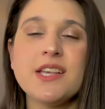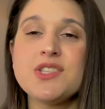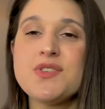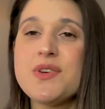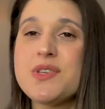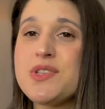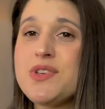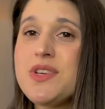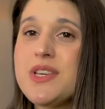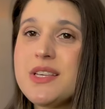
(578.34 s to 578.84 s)

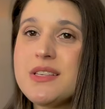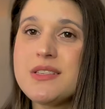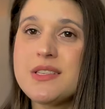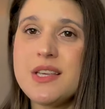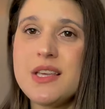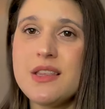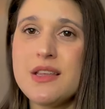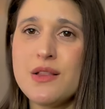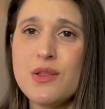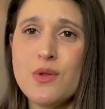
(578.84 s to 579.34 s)
so as you can
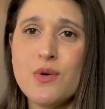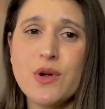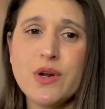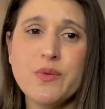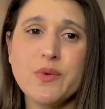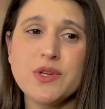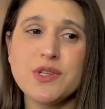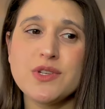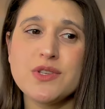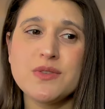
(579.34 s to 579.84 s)
see, the
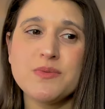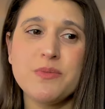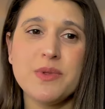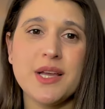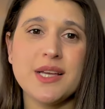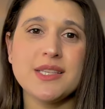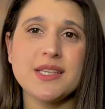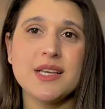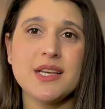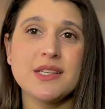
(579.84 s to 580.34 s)
Lord was just
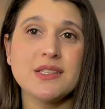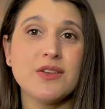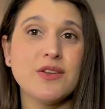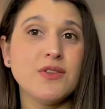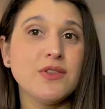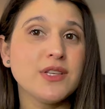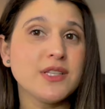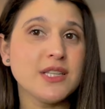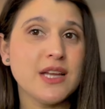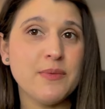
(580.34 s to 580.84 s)
blessing us
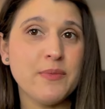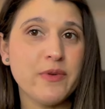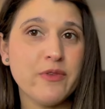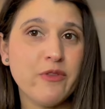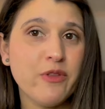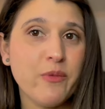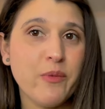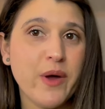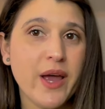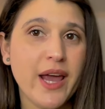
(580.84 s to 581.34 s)
all the step
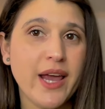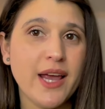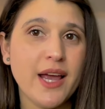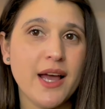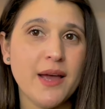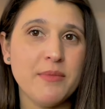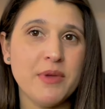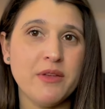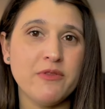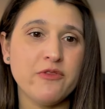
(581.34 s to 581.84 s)
of the way.
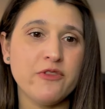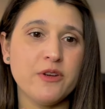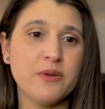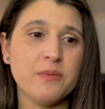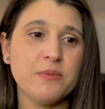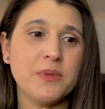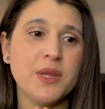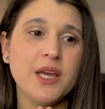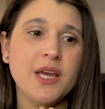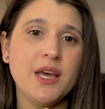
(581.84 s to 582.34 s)
I mean,
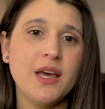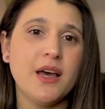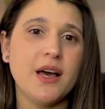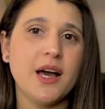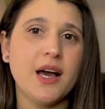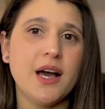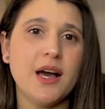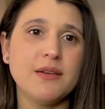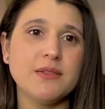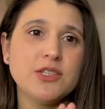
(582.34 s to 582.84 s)
from
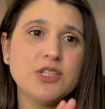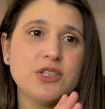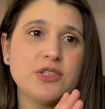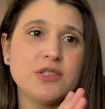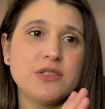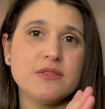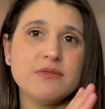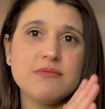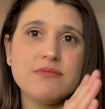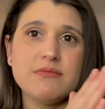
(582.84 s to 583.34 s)

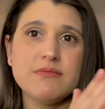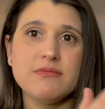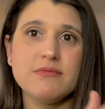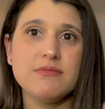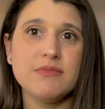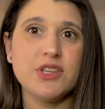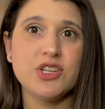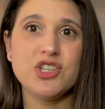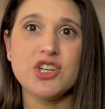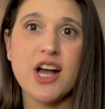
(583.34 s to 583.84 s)
just
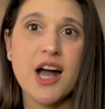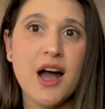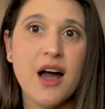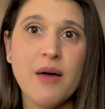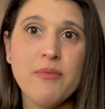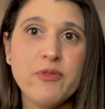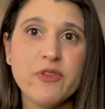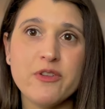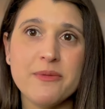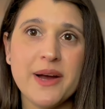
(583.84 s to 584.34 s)
the
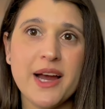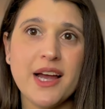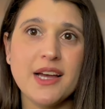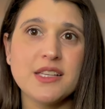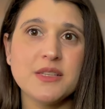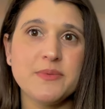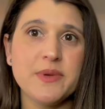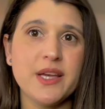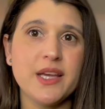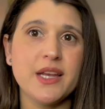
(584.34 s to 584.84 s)
job for my
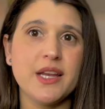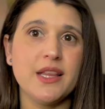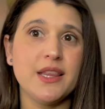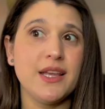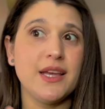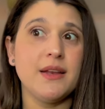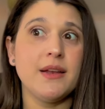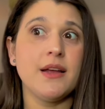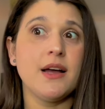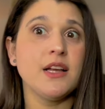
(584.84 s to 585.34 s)
husband
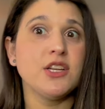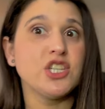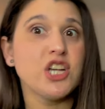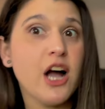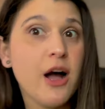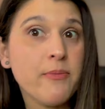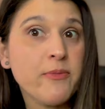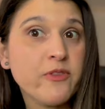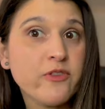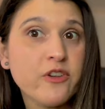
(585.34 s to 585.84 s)
and then a
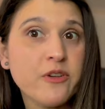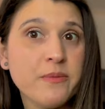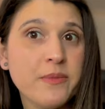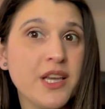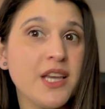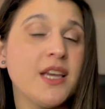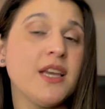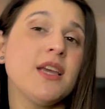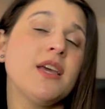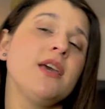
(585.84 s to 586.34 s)
job for
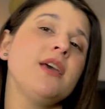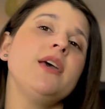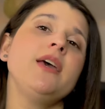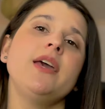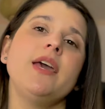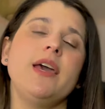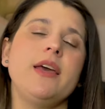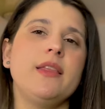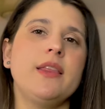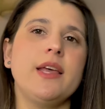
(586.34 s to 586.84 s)
me.
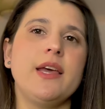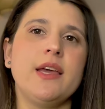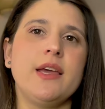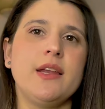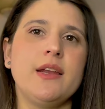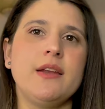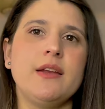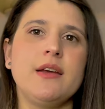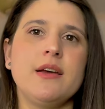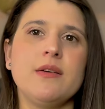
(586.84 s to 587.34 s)
And
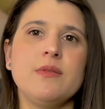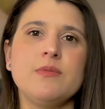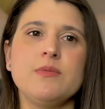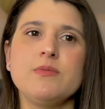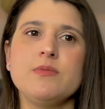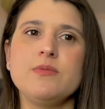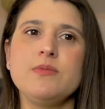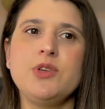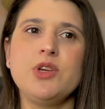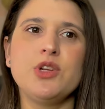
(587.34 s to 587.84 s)
then,
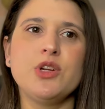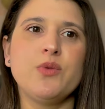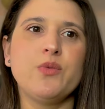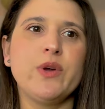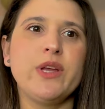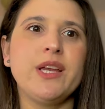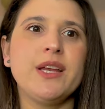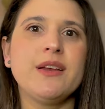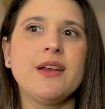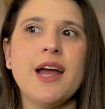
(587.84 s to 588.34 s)
you know,
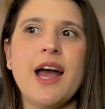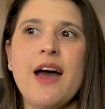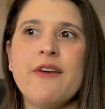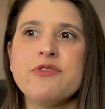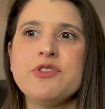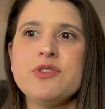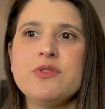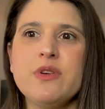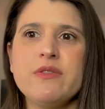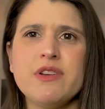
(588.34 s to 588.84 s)
we didn't
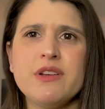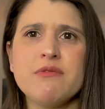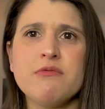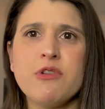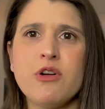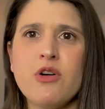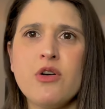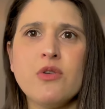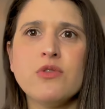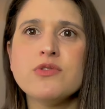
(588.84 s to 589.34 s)
have to
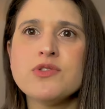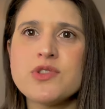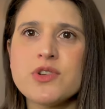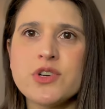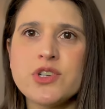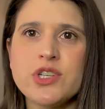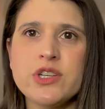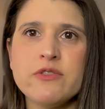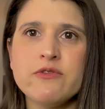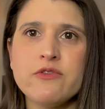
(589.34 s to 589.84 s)
even go
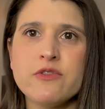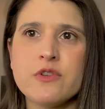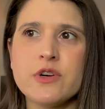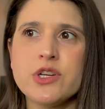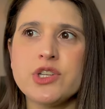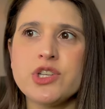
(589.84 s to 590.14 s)
searching for a